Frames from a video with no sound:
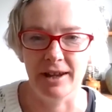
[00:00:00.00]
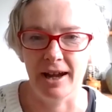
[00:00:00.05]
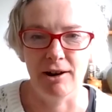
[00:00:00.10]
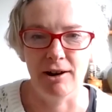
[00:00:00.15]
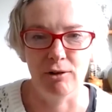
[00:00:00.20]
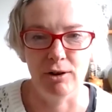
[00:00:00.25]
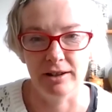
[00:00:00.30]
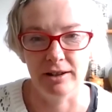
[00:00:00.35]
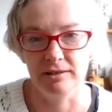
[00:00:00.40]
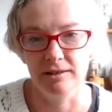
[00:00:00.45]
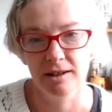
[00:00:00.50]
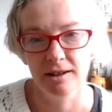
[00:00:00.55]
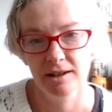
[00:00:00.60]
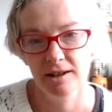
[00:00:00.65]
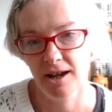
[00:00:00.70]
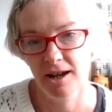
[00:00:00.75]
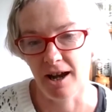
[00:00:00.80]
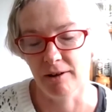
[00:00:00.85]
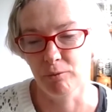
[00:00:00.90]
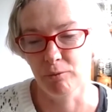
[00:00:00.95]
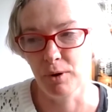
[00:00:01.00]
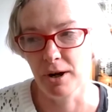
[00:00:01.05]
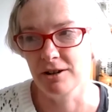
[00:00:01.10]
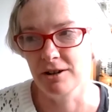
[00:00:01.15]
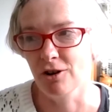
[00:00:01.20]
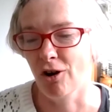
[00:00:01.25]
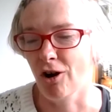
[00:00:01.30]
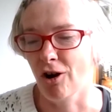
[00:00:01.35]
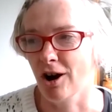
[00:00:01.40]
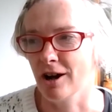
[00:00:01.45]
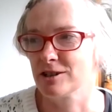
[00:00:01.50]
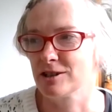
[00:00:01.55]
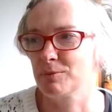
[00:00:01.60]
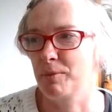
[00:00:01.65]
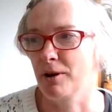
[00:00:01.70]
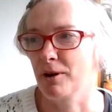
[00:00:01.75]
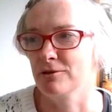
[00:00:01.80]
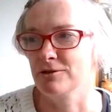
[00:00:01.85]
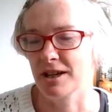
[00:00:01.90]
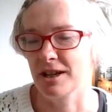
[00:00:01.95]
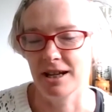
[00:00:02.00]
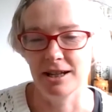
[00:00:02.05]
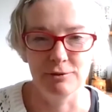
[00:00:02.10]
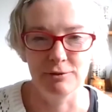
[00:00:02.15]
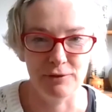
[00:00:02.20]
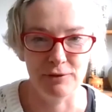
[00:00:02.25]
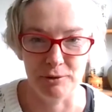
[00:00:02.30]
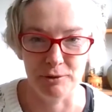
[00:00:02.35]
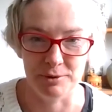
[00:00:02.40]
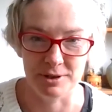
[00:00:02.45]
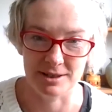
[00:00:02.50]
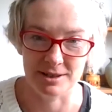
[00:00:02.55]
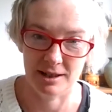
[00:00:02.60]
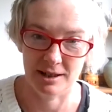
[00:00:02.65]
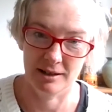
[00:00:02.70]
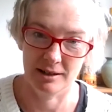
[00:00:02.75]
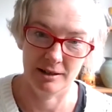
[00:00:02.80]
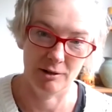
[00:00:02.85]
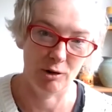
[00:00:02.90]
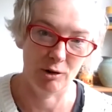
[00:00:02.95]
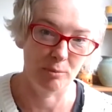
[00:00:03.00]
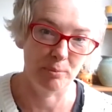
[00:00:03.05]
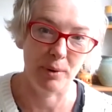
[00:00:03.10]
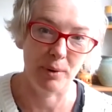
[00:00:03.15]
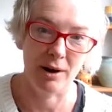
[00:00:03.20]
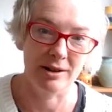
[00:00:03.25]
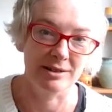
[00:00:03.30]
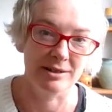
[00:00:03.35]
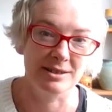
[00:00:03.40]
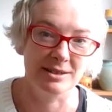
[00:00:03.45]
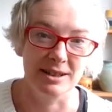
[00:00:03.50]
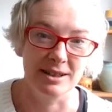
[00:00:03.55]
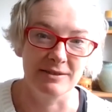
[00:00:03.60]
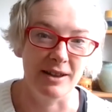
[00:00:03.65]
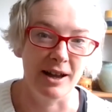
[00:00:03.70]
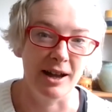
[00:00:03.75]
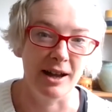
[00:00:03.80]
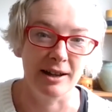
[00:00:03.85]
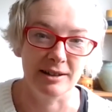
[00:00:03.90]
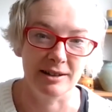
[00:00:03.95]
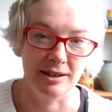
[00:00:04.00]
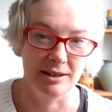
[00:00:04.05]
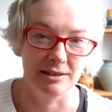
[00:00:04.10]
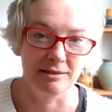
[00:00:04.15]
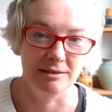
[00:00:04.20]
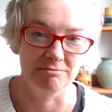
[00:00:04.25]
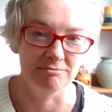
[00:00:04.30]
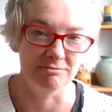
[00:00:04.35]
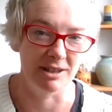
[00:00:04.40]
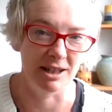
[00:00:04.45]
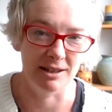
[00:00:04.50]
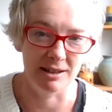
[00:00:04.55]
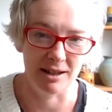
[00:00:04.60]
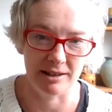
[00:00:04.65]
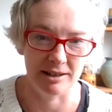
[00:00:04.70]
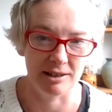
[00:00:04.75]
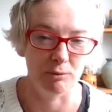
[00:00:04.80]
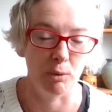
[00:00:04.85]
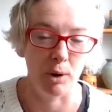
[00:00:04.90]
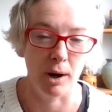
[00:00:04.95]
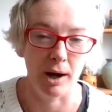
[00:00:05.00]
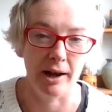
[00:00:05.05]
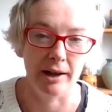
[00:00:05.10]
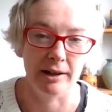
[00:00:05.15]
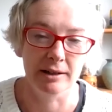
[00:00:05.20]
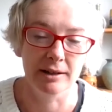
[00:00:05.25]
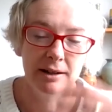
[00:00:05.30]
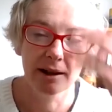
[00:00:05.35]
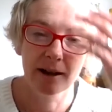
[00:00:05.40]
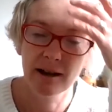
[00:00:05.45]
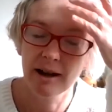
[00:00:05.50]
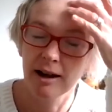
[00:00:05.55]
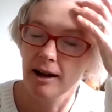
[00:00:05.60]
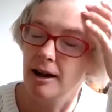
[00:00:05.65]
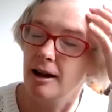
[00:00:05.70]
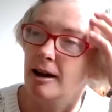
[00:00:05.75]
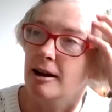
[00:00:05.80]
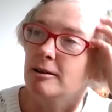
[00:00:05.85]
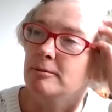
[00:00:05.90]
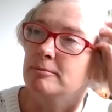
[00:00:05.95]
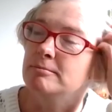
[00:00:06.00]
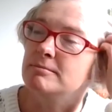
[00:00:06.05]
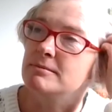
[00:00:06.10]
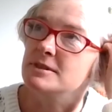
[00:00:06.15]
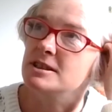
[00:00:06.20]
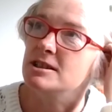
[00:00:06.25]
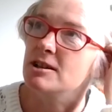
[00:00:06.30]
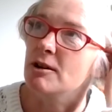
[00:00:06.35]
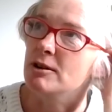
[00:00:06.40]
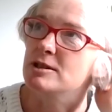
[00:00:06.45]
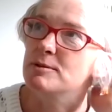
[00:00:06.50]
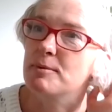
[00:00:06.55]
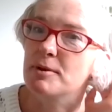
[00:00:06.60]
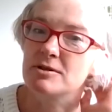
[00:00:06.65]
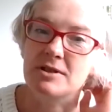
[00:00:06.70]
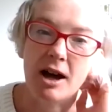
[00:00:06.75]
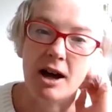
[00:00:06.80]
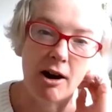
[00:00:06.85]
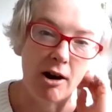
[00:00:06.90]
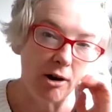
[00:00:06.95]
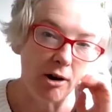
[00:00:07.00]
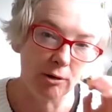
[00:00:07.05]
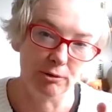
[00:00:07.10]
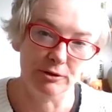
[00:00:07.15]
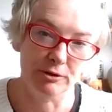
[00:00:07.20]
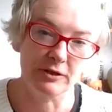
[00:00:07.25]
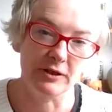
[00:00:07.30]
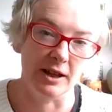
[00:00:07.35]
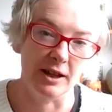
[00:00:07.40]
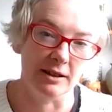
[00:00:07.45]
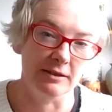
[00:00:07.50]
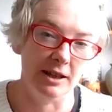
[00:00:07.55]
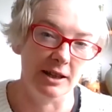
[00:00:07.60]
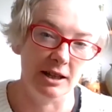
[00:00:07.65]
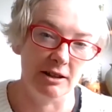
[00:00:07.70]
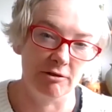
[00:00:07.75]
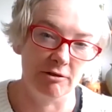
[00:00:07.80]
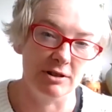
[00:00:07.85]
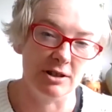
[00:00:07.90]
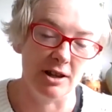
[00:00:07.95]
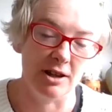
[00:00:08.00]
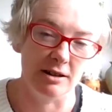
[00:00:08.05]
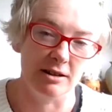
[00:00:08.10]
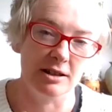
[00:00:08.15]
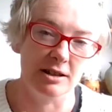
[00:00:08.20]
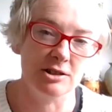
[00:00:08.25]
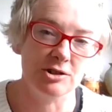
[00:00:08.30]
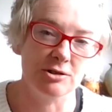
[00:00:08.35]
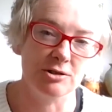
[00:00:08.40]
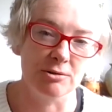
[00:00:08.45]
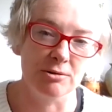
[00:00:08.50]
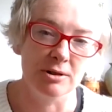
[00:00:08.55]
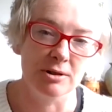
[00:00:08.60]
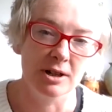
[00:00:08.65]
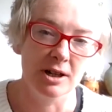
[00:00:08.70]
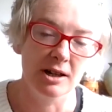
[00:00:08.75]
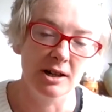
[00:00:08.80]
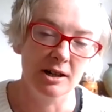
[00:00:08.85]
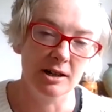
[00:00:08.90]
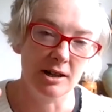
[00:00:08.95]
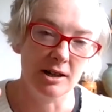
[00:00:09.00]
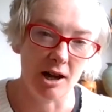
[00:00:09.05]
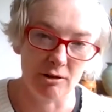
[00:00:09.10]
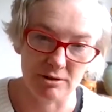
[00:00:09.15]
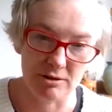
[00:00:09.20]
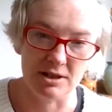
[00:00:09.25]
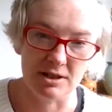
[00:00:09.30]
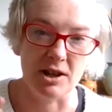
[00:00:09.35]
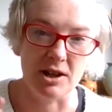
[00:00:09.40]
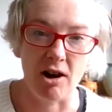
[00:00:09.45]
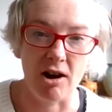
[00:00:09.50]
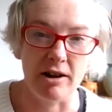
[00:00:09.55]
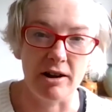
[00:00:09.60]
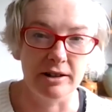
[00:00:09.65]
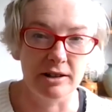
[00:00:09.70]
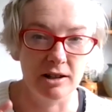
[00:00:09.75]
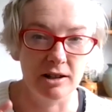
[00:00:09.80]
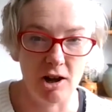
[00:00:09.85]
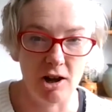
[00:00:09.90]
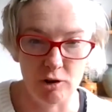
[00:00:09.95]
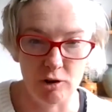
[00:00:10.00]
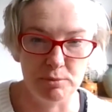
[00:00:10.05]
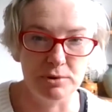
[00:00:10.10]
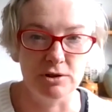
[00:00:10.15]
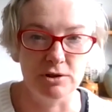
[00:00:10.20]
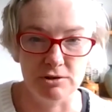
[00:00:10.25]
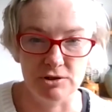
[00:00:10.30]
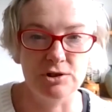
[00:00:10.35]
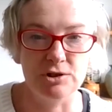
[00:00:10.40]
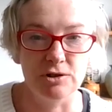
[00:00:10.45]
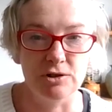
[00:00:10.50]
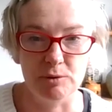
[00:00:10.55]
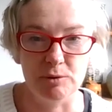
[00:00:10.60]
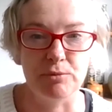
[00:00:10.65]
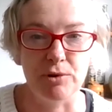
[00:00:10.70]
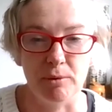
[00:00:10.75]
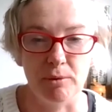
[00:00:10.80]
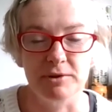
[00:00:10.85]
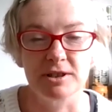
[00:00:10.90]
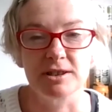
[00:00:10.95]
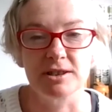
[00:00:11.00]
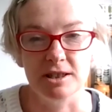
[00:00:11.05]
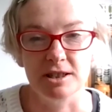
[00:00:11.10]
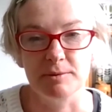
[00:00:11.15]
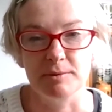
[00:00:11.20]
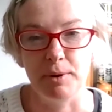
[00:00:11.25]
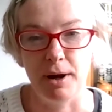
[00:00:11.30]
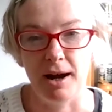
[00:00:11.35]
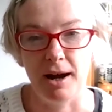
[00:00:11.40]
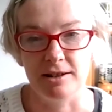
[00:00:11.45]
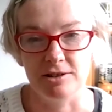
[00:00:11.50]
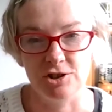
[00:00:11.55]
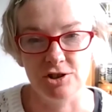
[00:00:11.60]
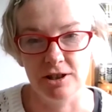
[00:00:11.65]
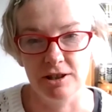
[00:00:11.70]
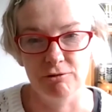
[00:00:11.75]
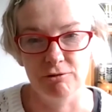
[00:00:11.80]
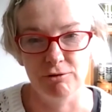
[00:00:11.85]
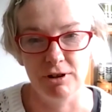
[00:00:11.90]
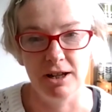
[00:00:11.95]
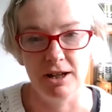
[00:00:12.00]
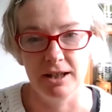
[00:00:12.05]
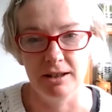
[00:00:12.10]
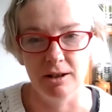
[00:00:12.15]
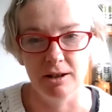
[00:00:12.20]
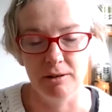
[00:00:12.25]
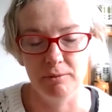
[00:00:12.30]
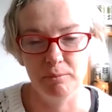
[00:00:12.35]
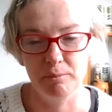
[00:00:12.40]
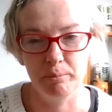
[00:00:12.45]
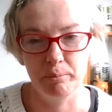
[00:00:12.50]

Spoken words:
out, and we're not, I suppose, influencing it or biasing that in any way. So I suppose that whole thing, the initial co-design and co-production of the promises, but actually the really